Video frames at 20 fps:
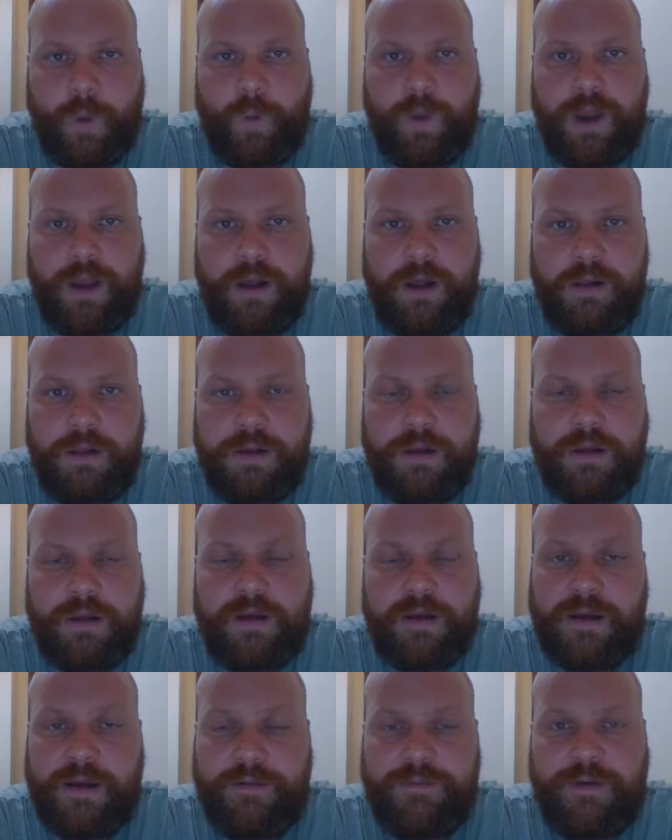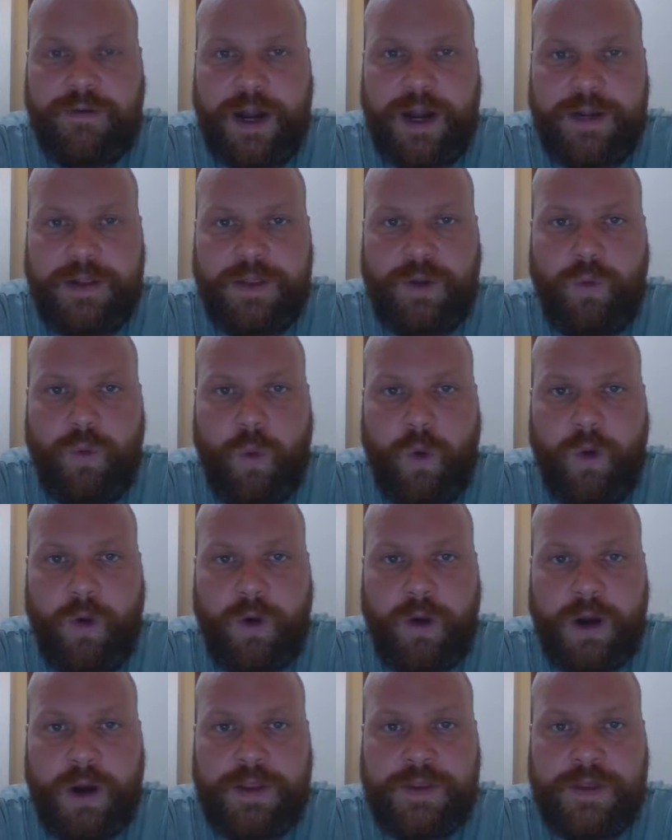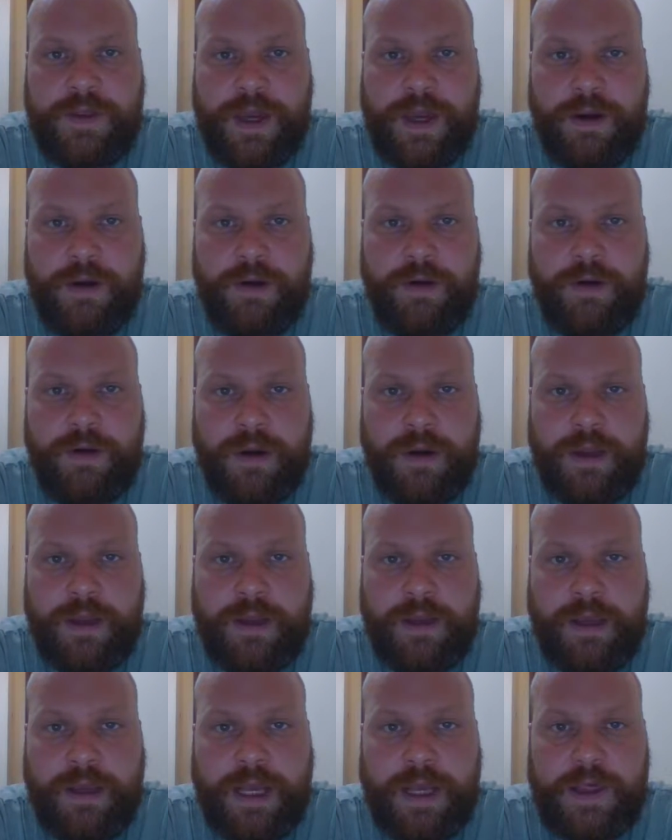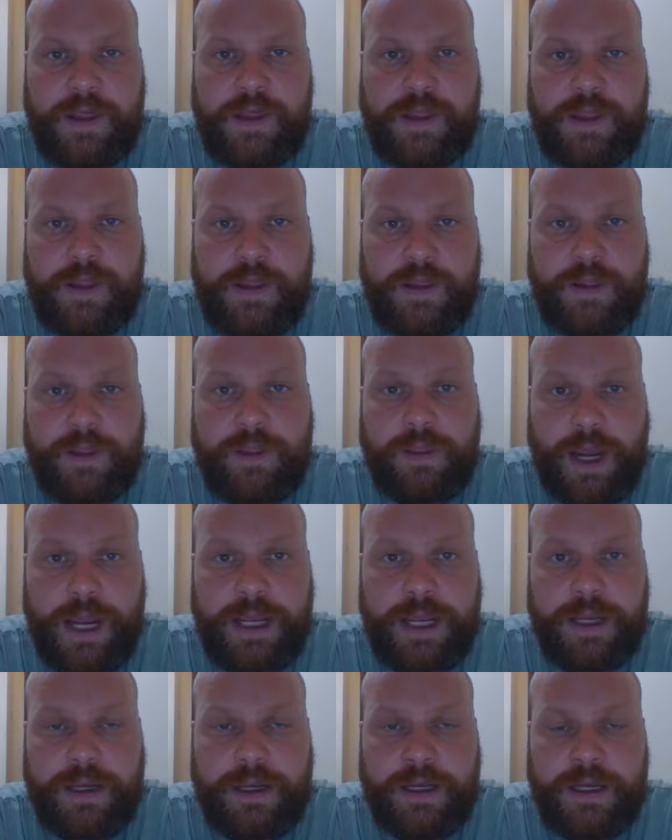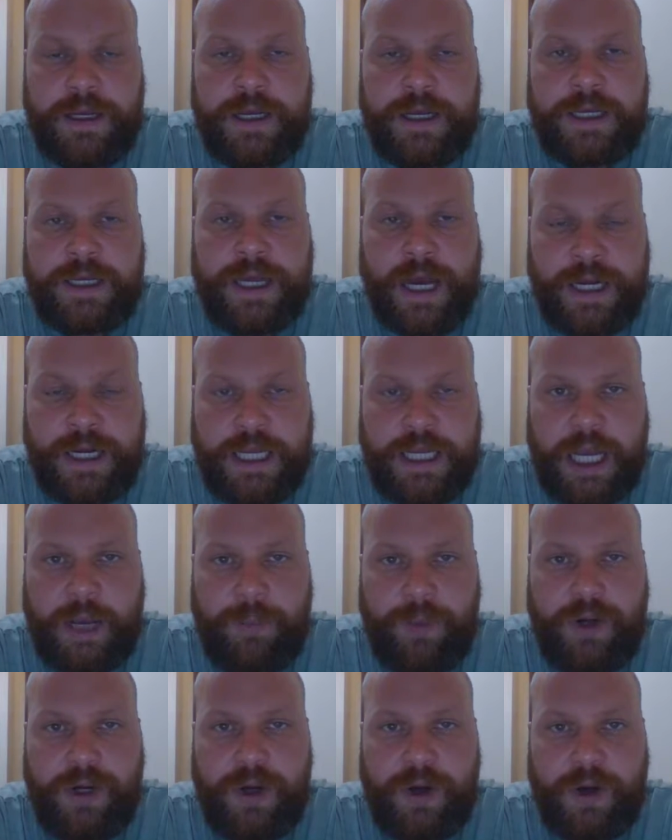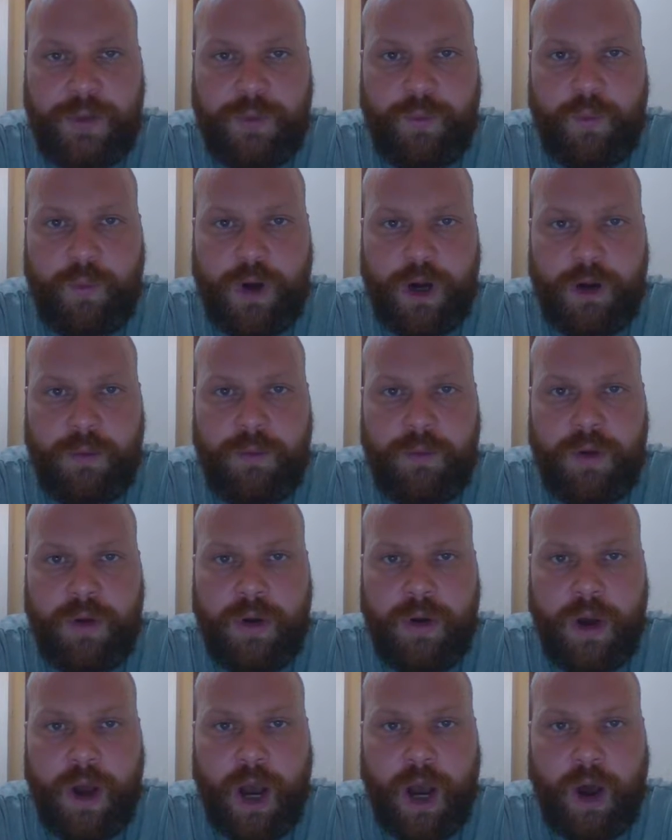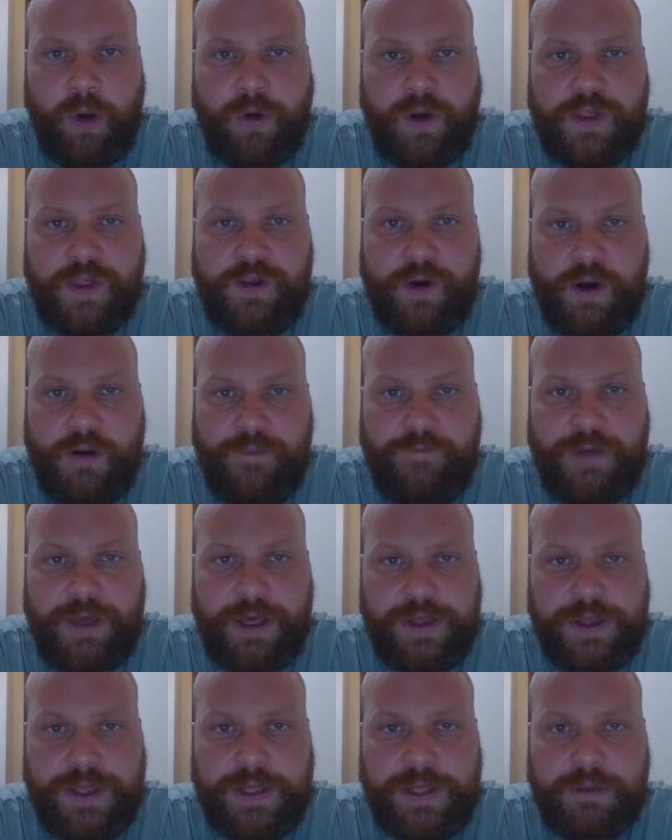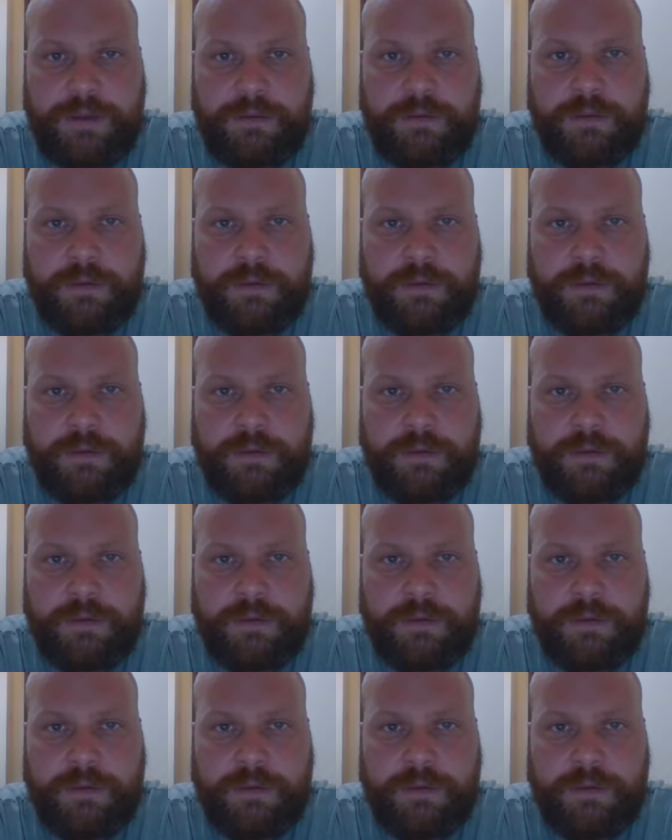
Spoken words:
Well, fighting the war on terror is like cutting up an earthworm or a starfish.